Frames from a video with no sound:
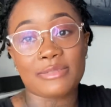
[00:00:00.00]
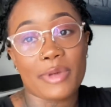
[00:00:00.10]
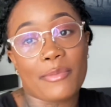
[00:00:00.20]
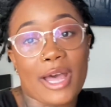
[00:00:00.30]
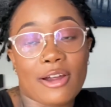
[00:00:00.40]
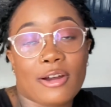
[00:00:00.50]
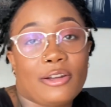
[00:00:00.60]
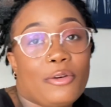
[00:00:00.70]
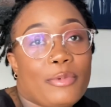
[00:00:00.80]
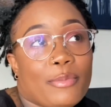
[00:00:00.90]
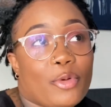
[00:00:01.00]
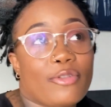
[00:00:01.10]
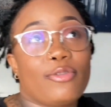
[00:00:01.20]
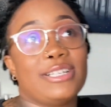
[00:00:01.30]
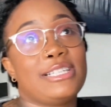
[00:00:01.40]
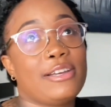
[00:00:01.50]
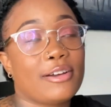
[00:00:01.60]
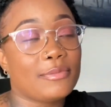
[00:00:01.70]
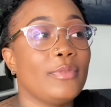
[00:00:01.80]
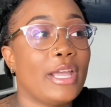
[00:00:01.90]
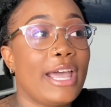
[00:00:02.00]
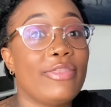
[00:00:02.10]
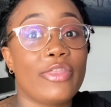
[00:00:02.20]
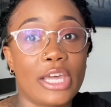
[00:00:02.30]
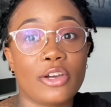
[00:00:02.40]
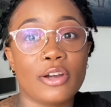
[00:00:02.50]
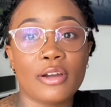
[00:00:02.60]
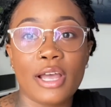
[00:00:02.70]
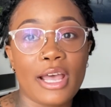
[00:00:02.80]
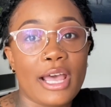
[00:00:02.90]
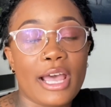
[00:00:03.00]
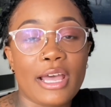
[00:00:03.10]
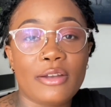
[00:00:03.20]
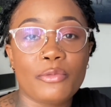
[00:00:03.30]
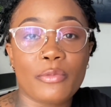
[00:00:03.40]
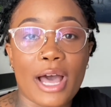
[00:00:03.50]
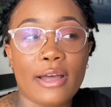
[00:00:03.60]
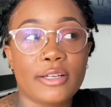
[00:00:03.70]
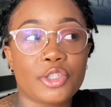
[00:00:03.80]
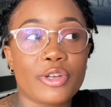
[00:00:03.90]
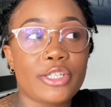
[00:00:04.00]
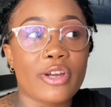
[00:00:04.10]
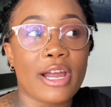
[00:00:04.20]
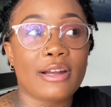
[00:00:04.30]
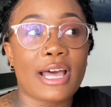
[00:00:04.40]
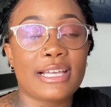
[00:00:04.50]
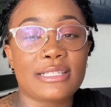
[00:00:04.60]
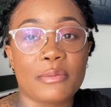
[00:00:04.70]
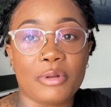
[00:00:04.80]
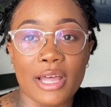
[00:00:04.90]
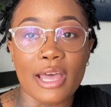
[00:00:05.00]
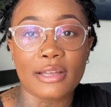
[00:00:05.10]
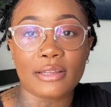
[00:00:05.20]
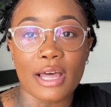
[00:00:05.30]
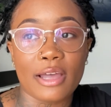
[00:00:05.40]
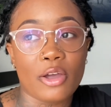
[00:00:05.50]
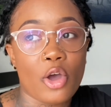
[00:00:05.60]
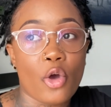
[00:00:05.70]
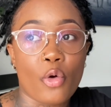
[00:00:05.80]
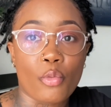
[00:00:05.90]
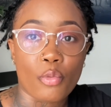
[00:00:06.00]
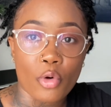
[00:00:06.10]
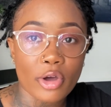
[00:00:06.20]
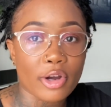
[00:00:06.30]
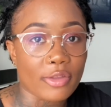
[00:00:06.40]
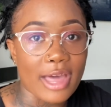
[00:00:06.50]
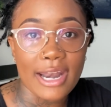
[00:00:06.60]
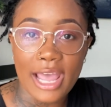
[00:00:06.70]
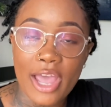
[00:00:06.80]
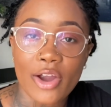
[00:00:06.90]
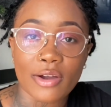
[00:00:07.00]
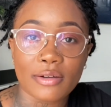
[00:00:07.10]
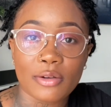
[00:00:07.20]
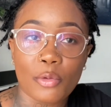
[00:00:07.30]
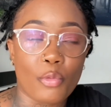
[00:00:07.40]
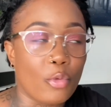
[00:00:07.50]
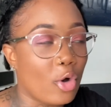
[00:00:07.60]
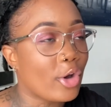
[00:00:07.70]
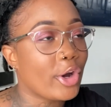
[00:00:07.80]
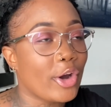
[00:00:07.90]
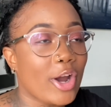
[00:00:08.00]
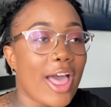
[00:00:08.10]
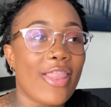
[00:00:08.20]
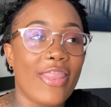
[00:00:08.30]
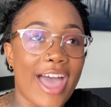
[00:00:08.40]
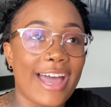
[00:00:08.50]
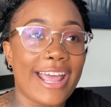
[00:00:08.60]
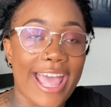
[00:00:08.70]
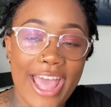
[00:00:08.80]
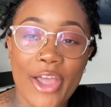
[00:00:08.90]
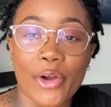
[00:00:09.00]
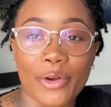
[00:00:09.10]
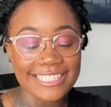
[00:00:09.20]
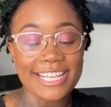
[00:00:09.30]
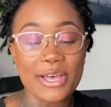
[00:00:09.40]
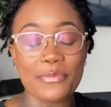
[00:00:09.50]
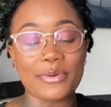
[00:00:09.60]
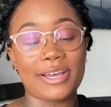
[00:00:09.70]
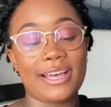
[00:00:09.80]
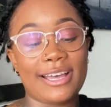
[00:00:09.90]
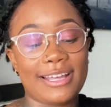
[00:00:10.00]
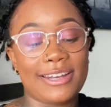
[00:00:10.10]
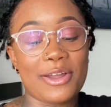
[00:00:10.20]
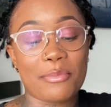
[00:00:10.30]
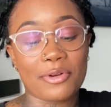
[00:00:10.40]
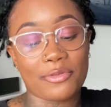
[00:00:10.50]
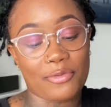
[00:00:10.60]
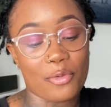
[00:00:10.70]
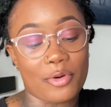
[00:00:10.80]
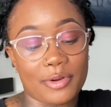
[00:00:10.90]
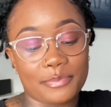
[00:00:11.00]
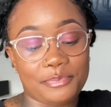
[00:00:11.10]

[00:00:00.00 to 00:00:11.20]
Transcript: make my hair a little bit more frizzier and thicker, and treat your hair like it's a plant. Like, water that hair. Water that hair. Tip number 4.